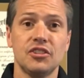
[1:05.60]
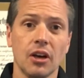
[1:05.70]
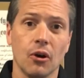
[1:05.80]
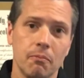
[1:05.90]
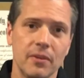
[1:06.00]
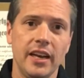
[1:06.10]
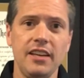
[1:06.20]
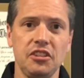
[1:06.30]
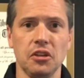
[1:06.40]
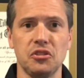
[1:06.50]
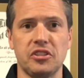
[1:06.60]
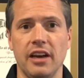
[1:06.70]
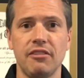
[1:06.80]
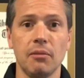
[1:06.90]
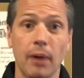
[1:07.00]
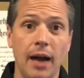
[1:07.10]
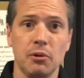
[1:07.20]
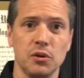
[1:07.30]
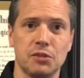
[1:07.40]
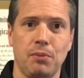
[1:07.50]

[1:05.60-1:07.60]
So, in 1807, a Bible was